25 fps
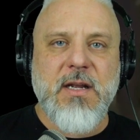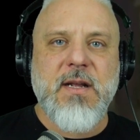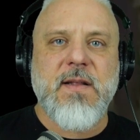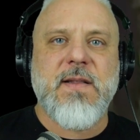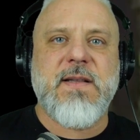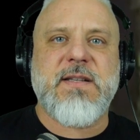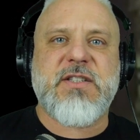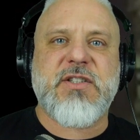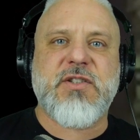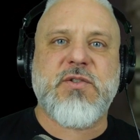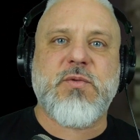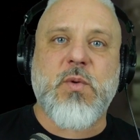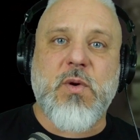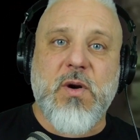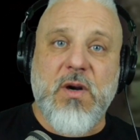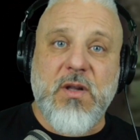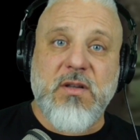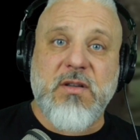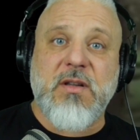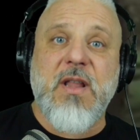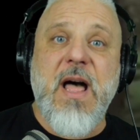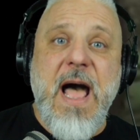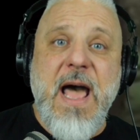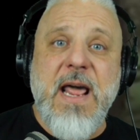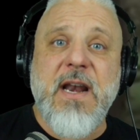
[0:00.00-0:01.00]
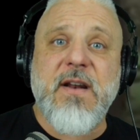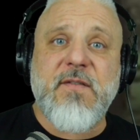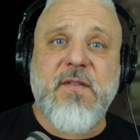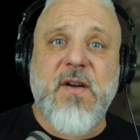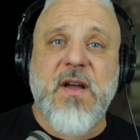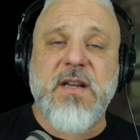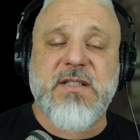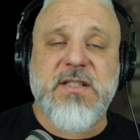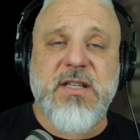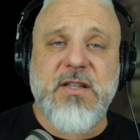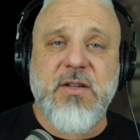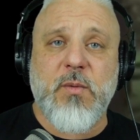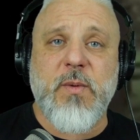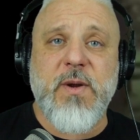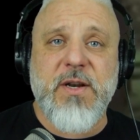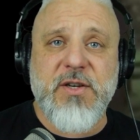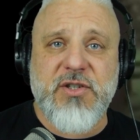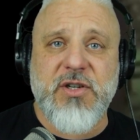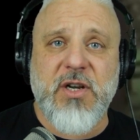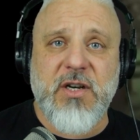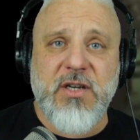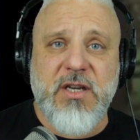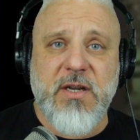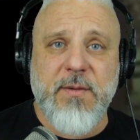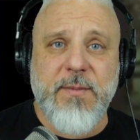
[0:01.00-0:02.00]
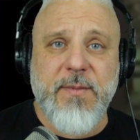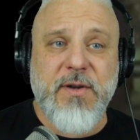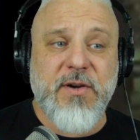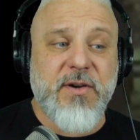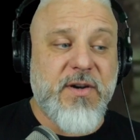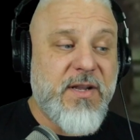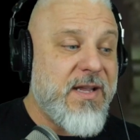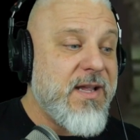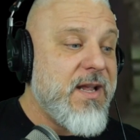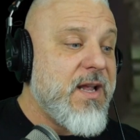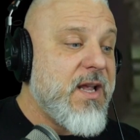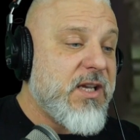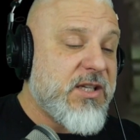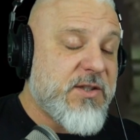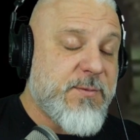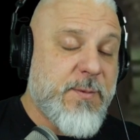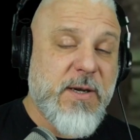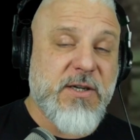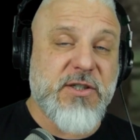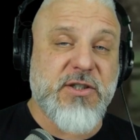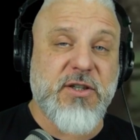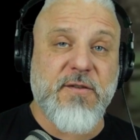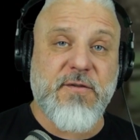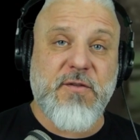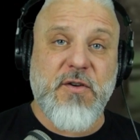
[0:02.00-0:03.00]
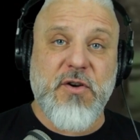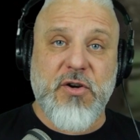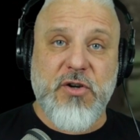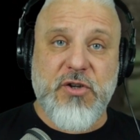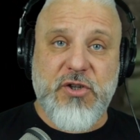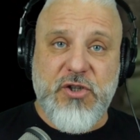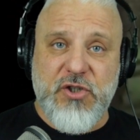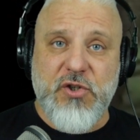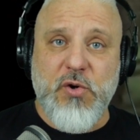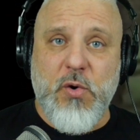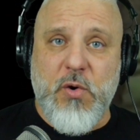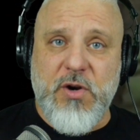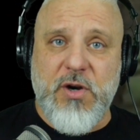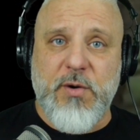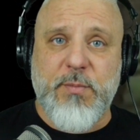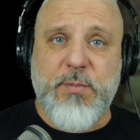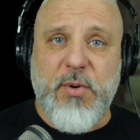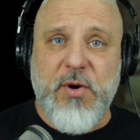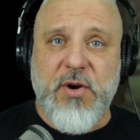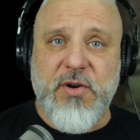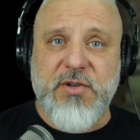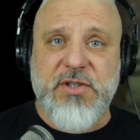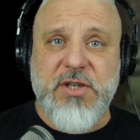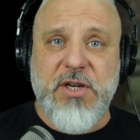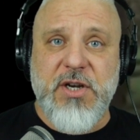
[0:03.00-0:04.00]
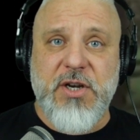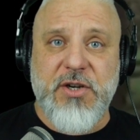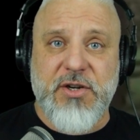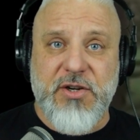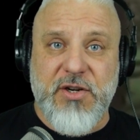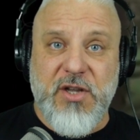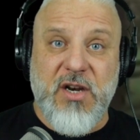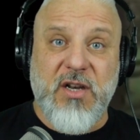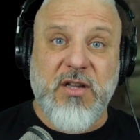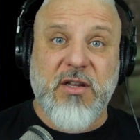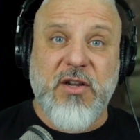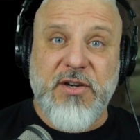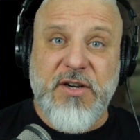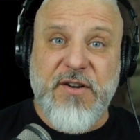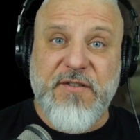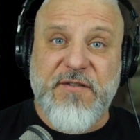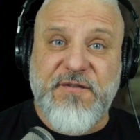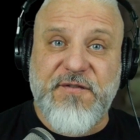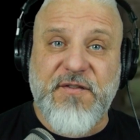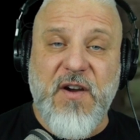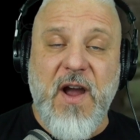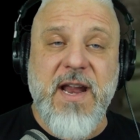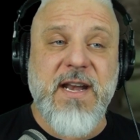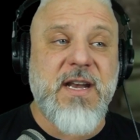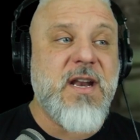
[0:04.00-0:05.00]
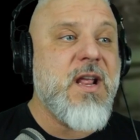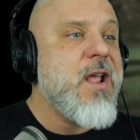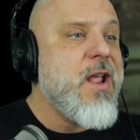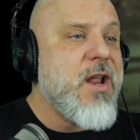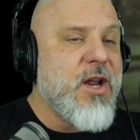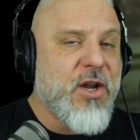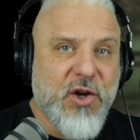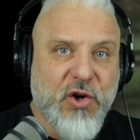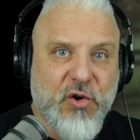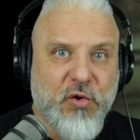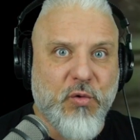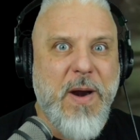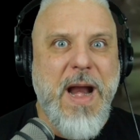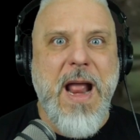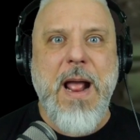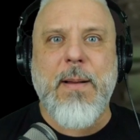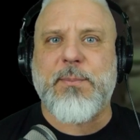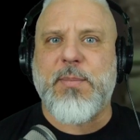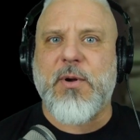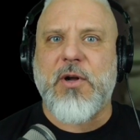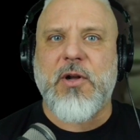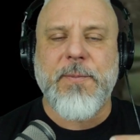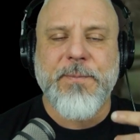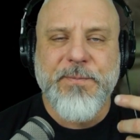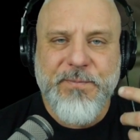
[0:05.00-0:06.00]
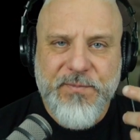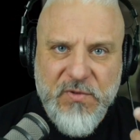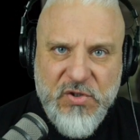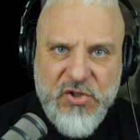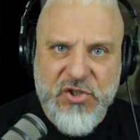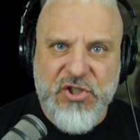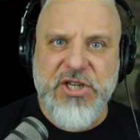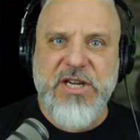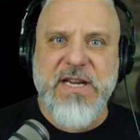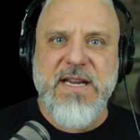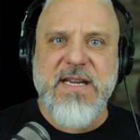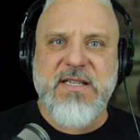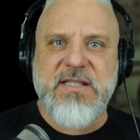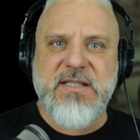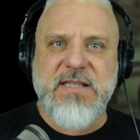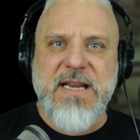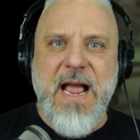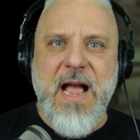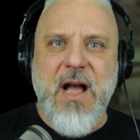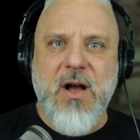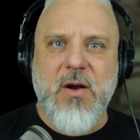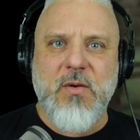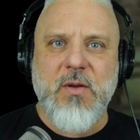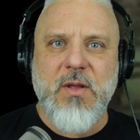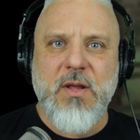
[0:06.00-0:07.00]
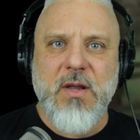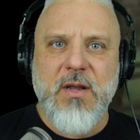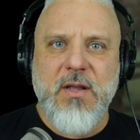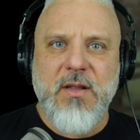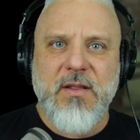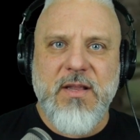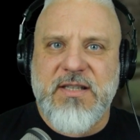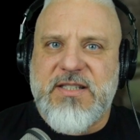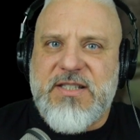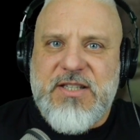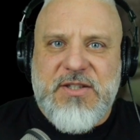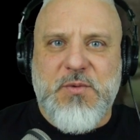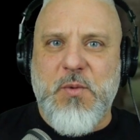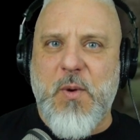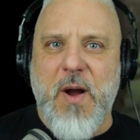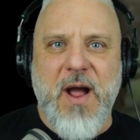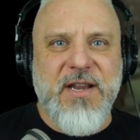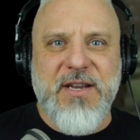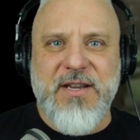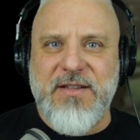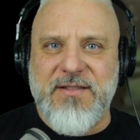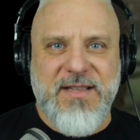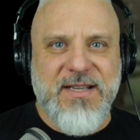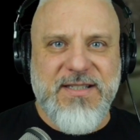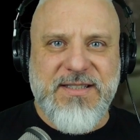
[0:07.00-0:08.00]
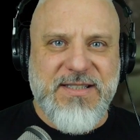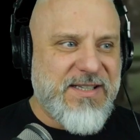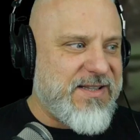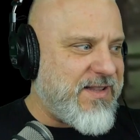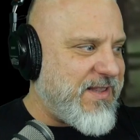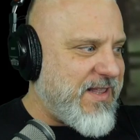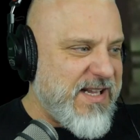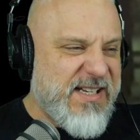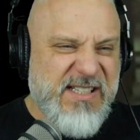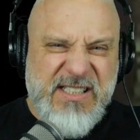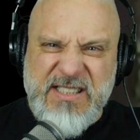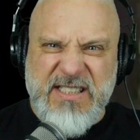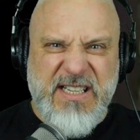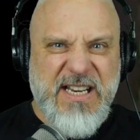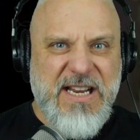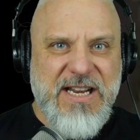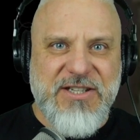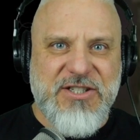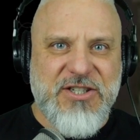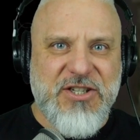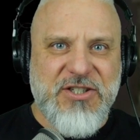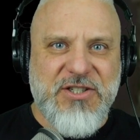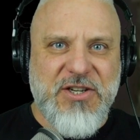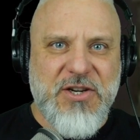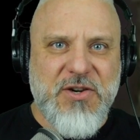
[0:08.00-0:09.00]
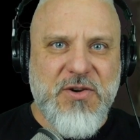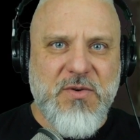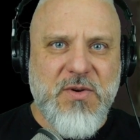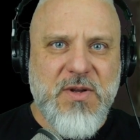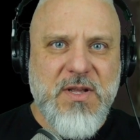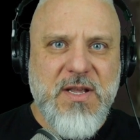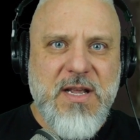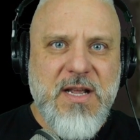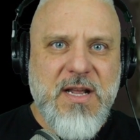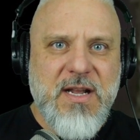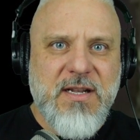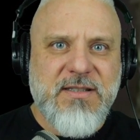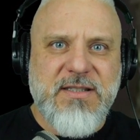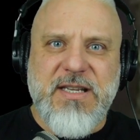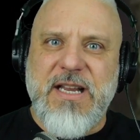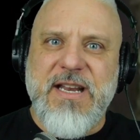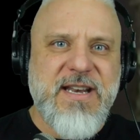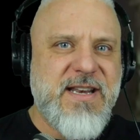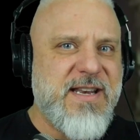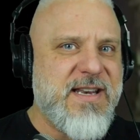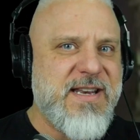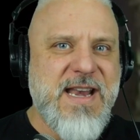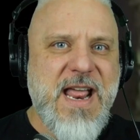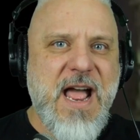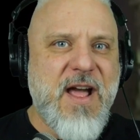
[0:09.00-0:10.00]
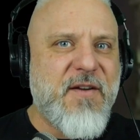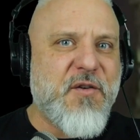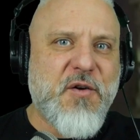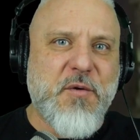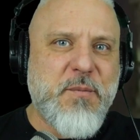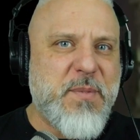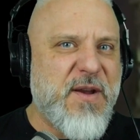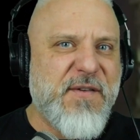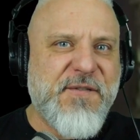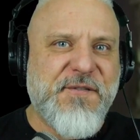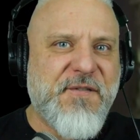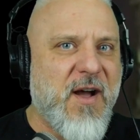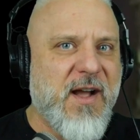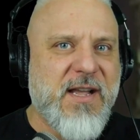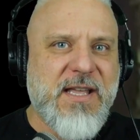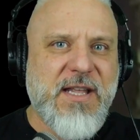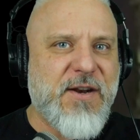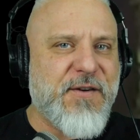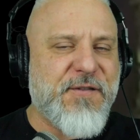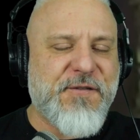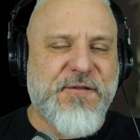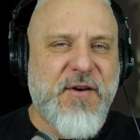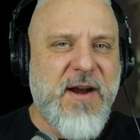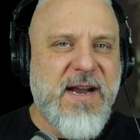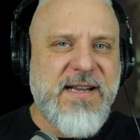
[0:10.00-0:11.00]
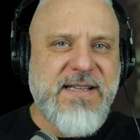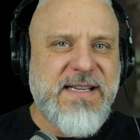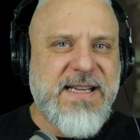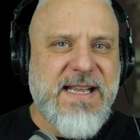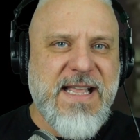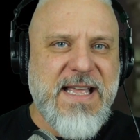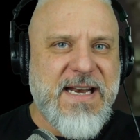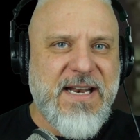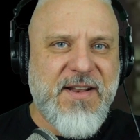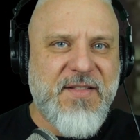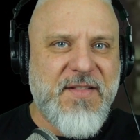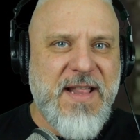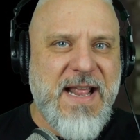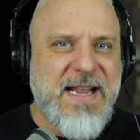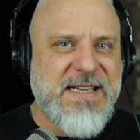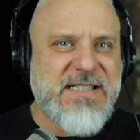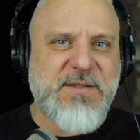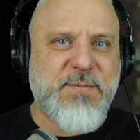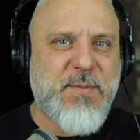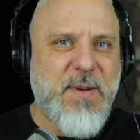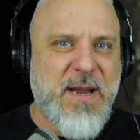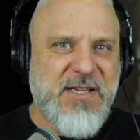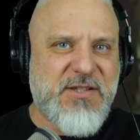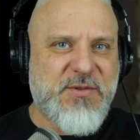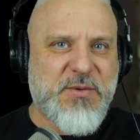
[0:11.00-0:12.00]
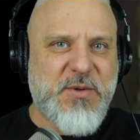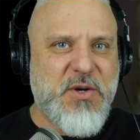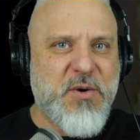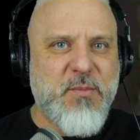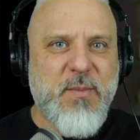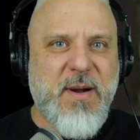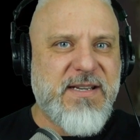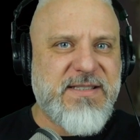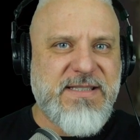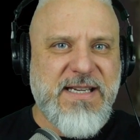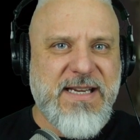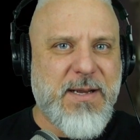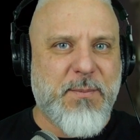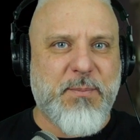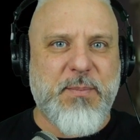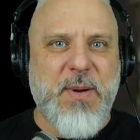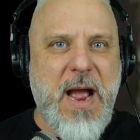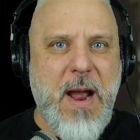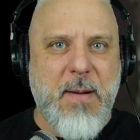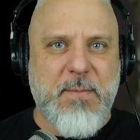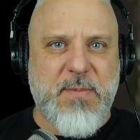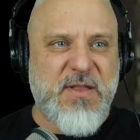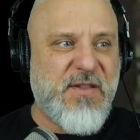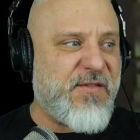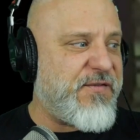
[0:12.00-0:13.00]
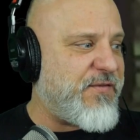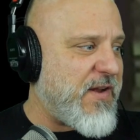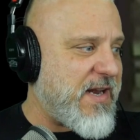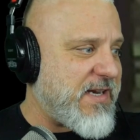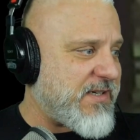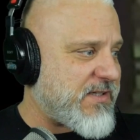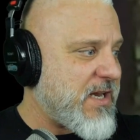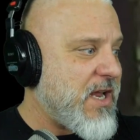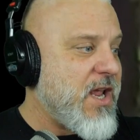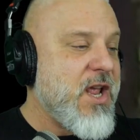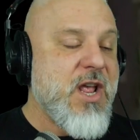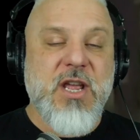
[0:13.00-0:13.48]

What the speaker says: This is where a lot of us in the Wing Chun community, especially if you're a shorter person and you're going to learn to fight, grapple, chi sao, this is why this teaches you to never be fucking afraid to get in that space where you might take a pop in the face.